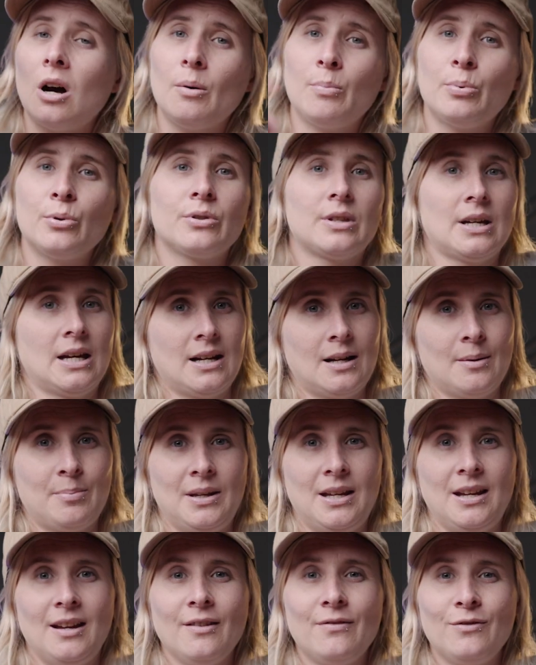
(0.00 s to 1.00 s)
I'll put that up
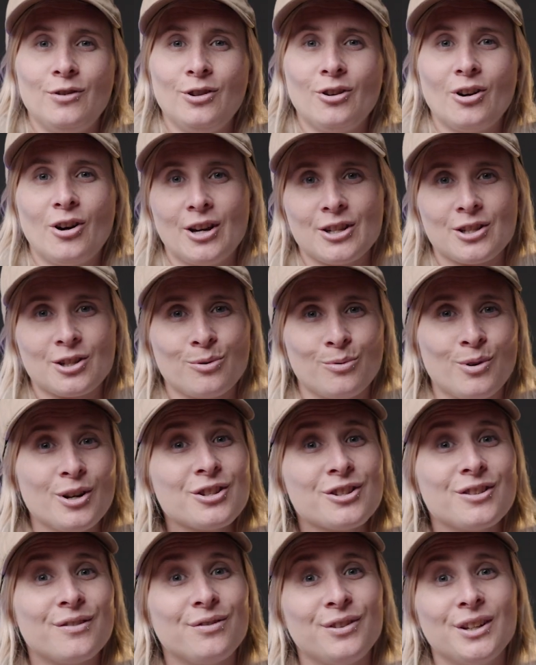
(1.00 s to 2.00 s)
here for you guys to
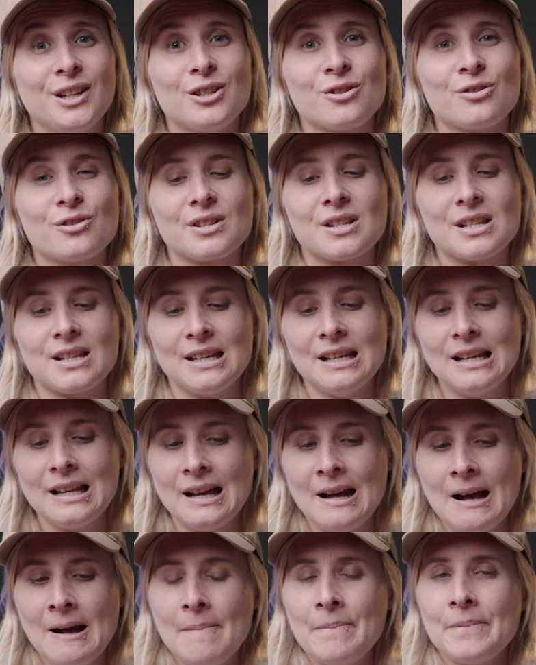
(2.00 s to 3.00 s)
watch if you're interested.
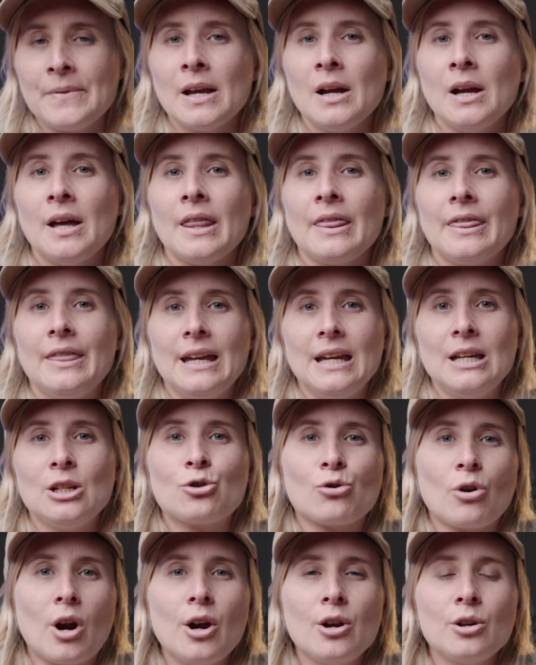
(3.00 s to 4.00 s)
The
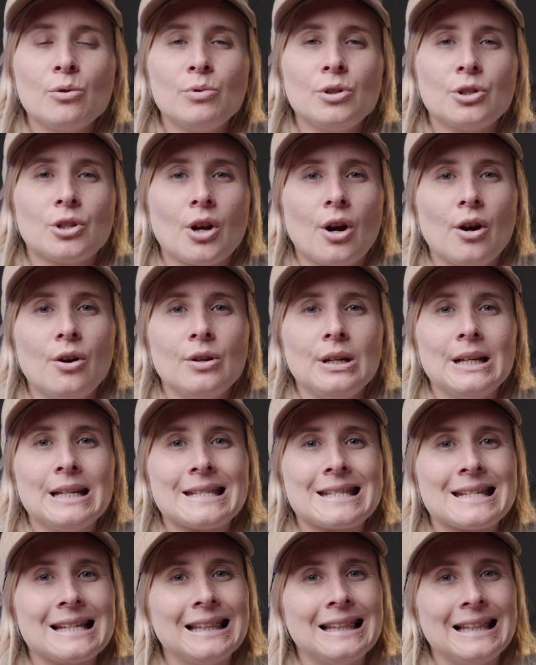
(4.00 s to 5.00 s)
drone would go
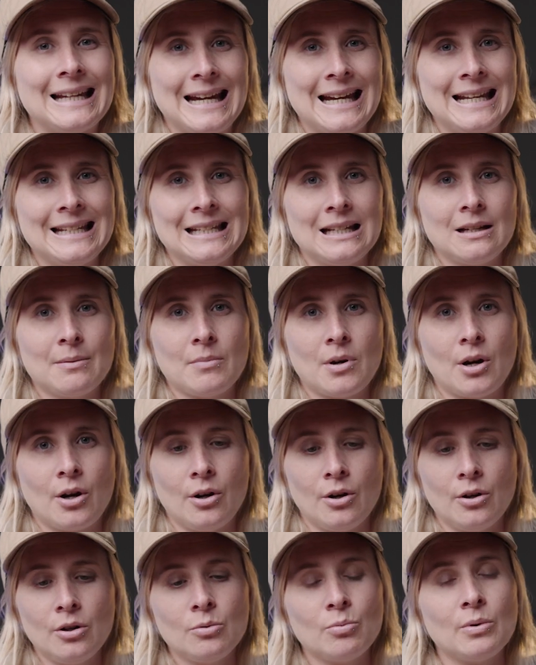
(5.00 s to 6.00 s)
into landing
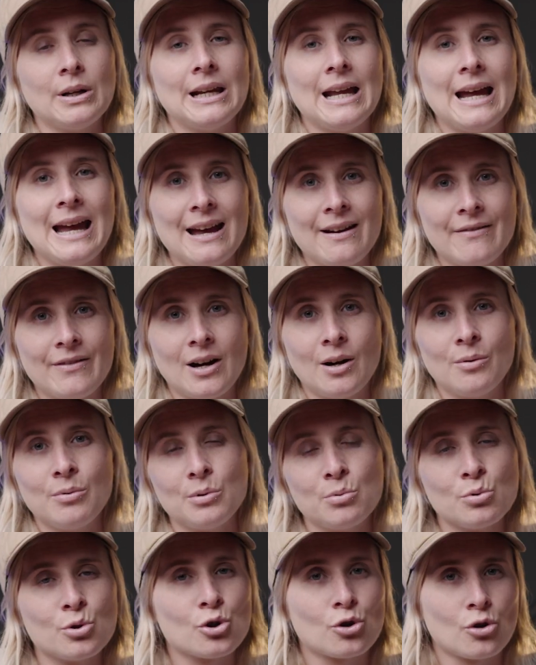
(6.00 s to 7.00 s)
mode whenever we
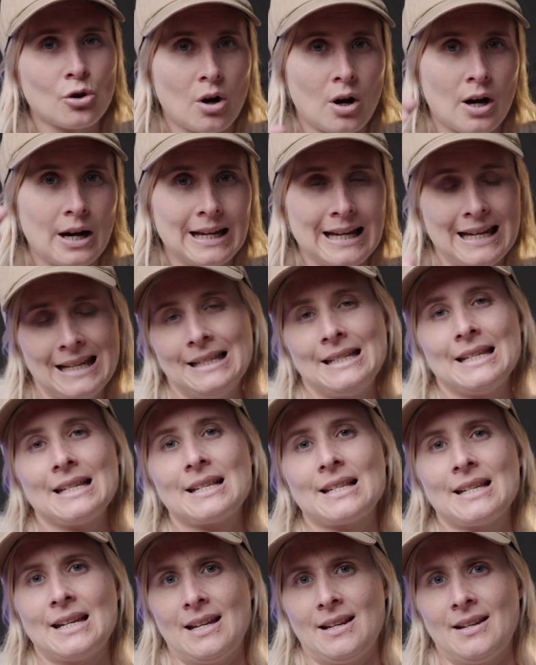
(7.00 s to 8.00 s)
would try and
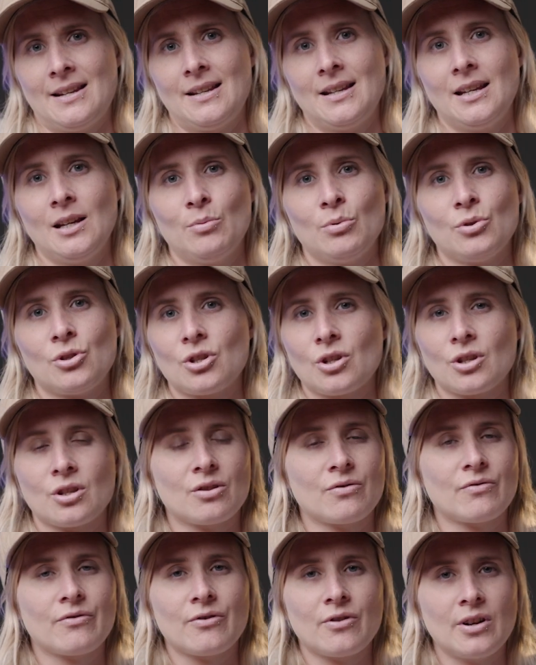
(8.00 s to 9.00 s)
descend. It would
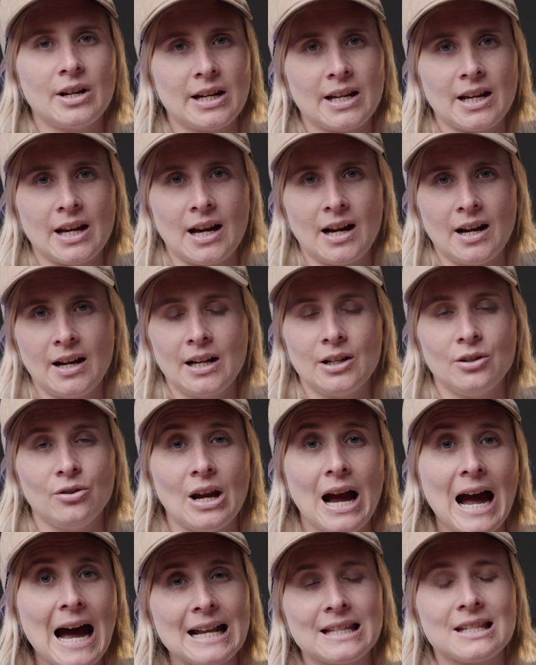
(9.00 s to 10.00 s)
just freak out and you
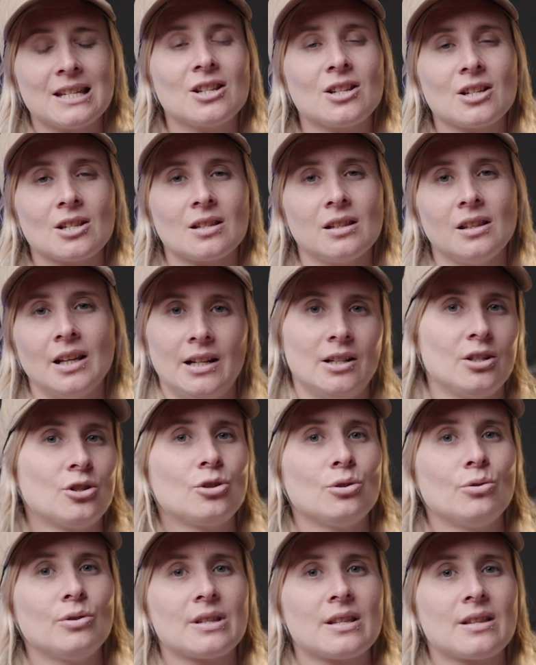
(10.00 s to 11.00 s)
had to just let it
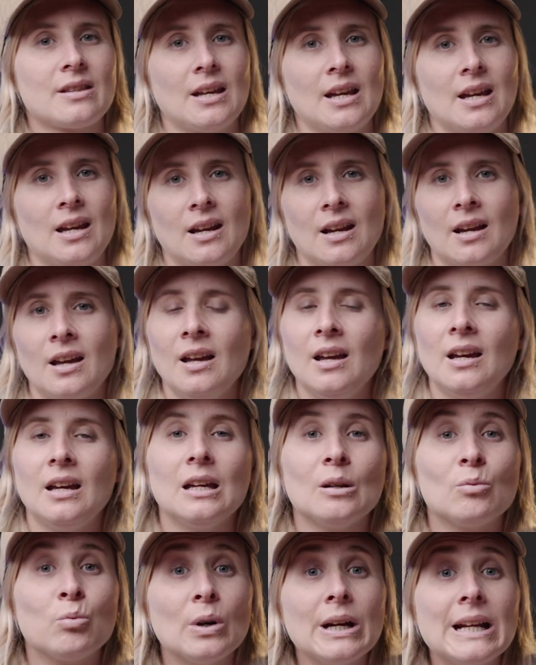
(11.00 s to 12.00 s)
do its thing.
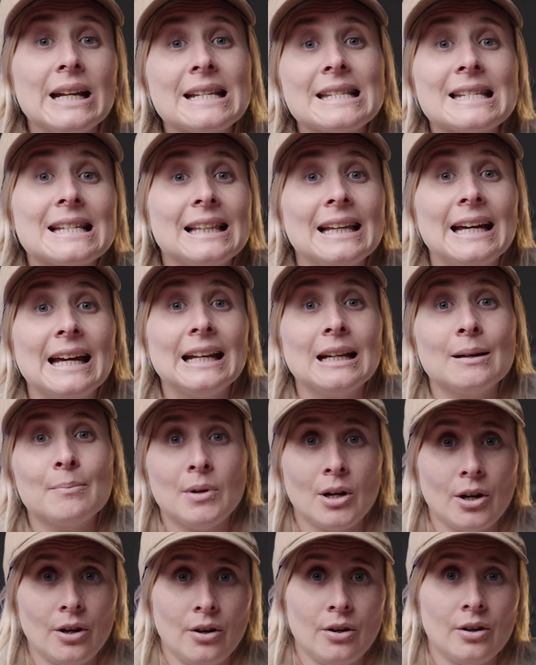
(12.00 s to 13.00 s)
It went into landing
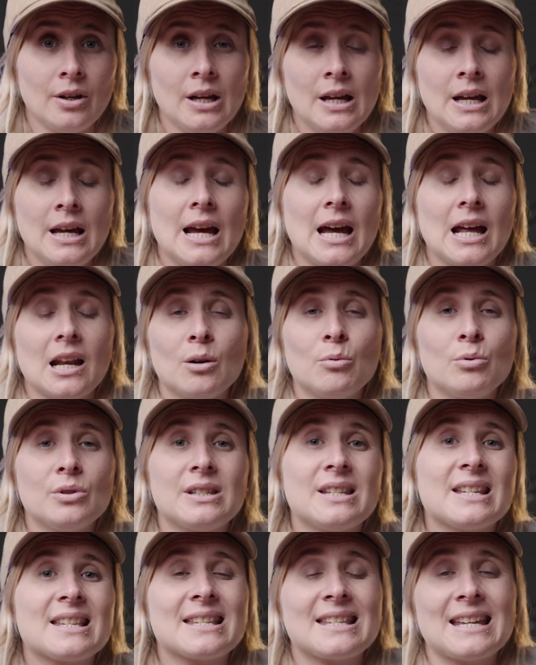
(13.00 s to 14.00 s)
mode and it
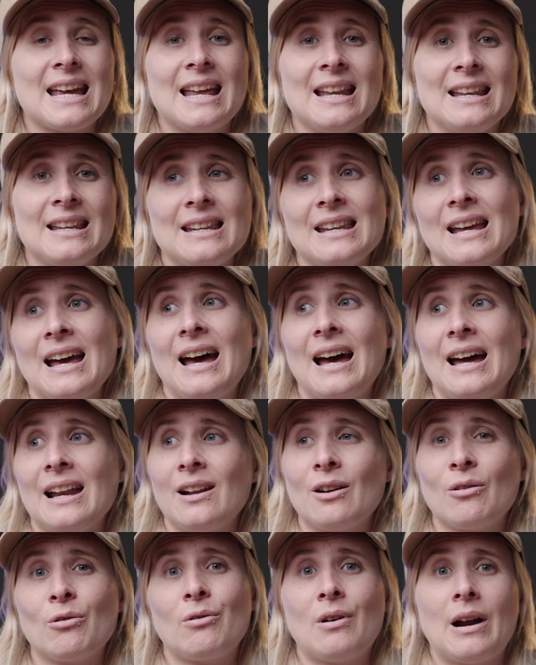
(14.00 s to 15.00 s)
would descend at
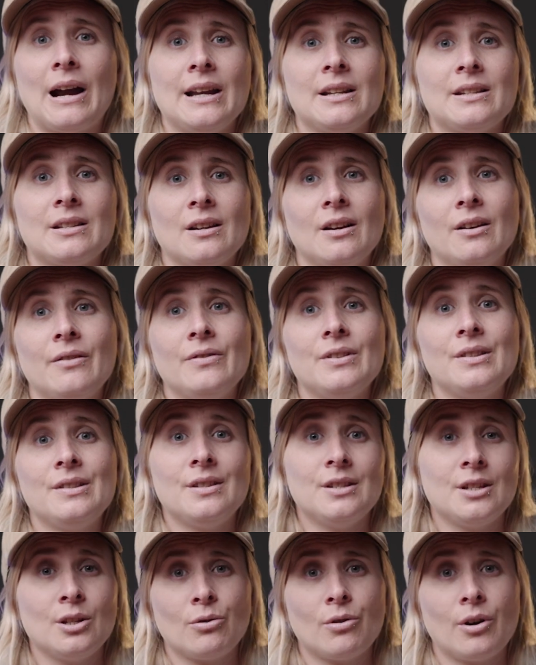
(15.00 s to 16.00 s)
a rate of
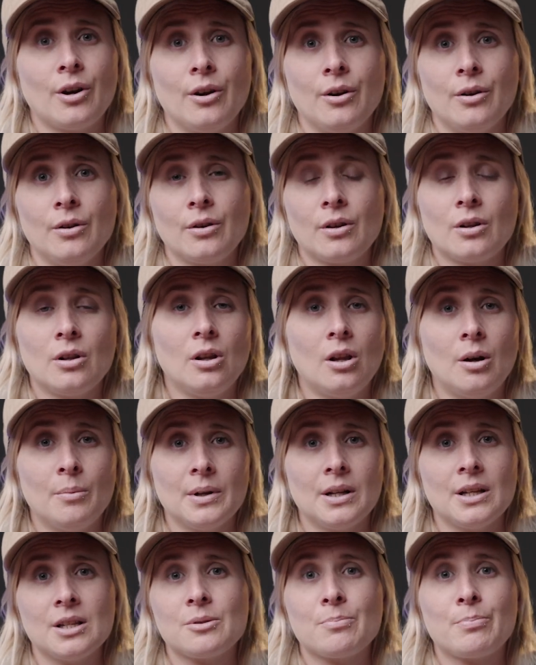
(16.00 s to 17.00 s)
0
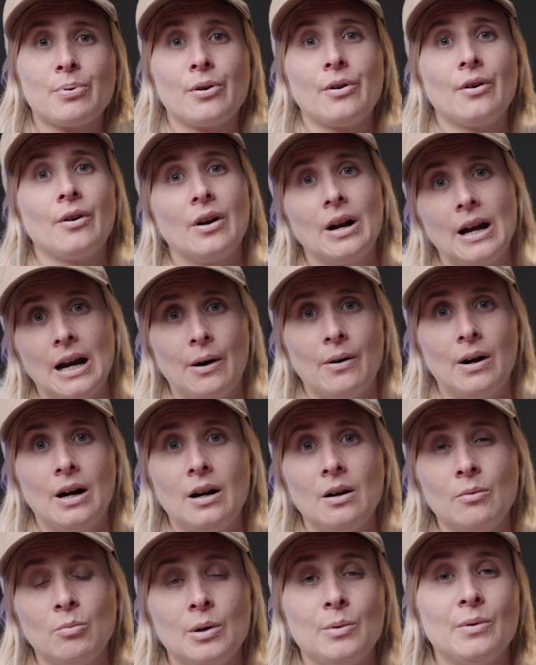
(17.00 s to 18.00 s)
kilometers per
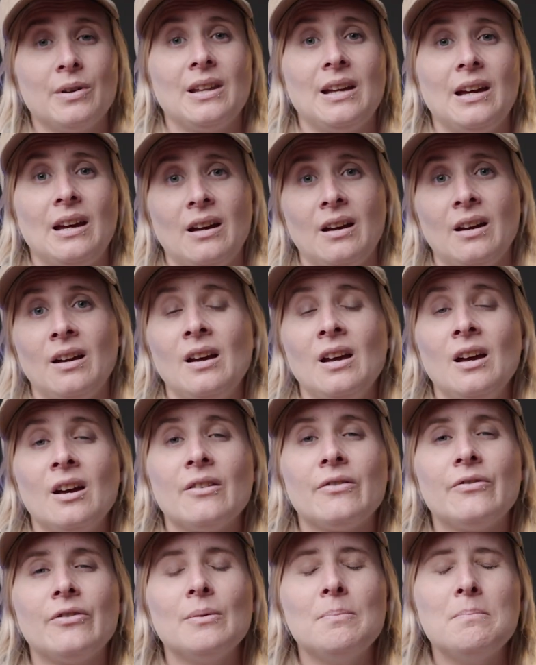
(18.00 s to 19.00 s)
hour. We were there
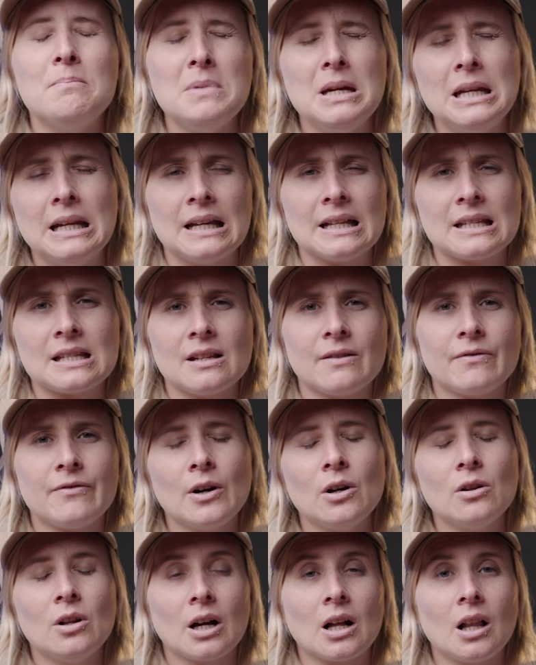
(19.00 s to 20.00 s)
for minutes. It
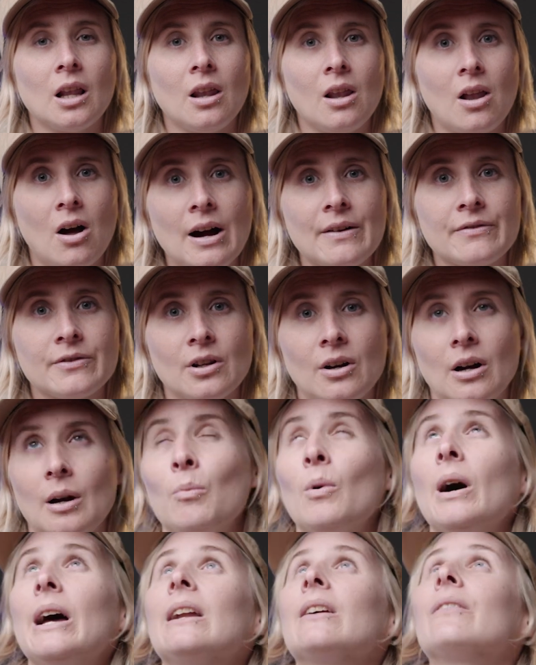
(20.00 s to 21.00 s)
felt like a lifetime
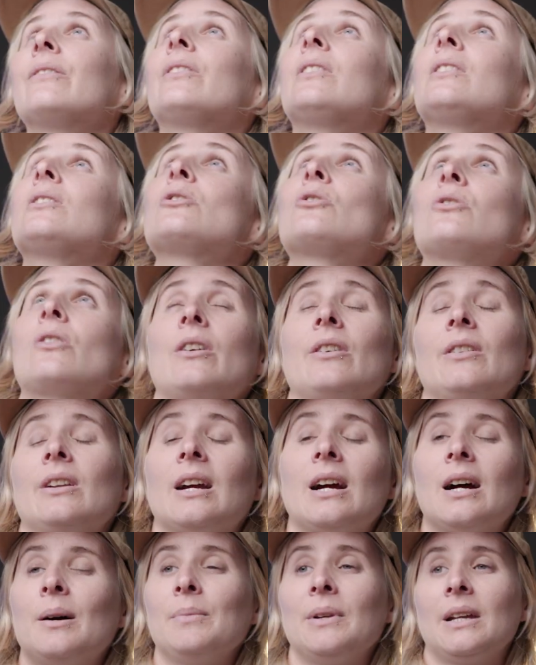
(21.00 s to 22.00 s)
waiting for this drone to
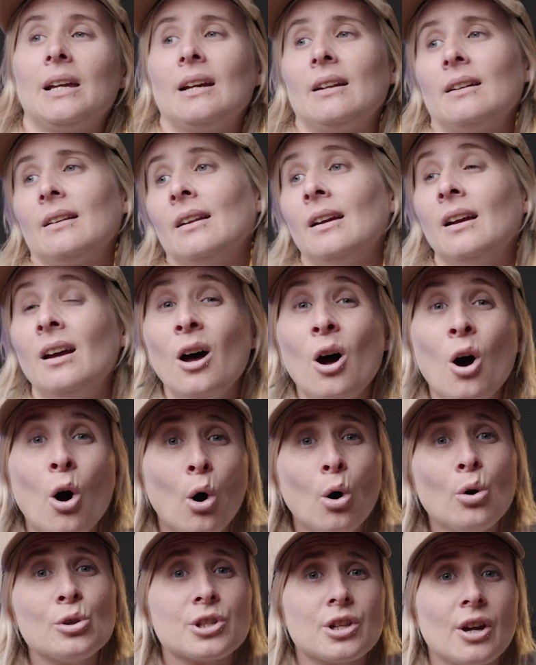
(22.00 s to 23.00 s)
come down.
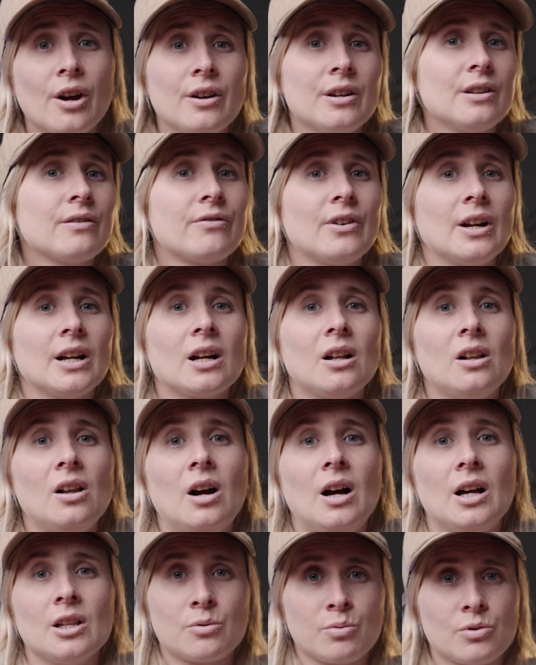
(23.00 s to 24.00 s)
Also in front of
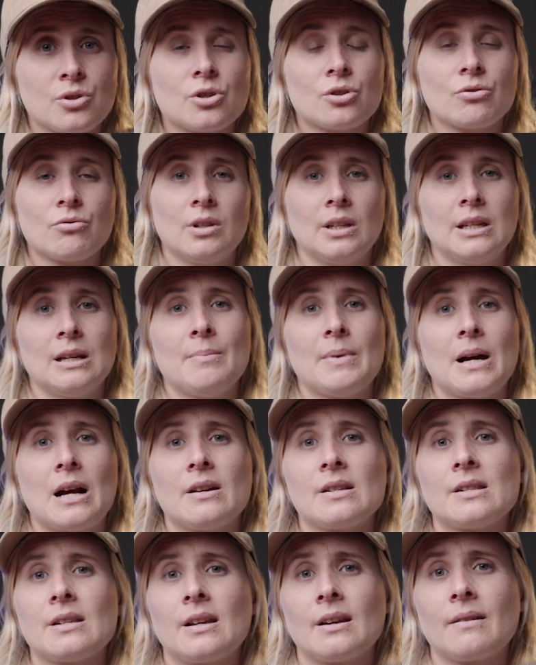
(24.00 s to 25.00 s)
clients, which is really
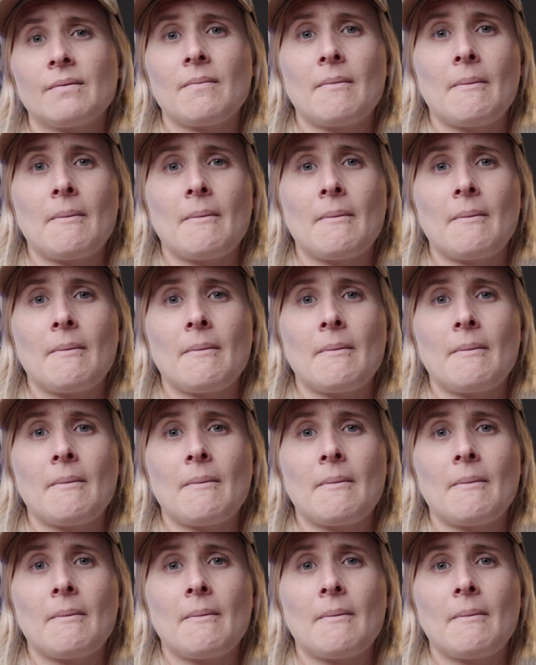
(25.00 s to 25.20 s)
embarrassing.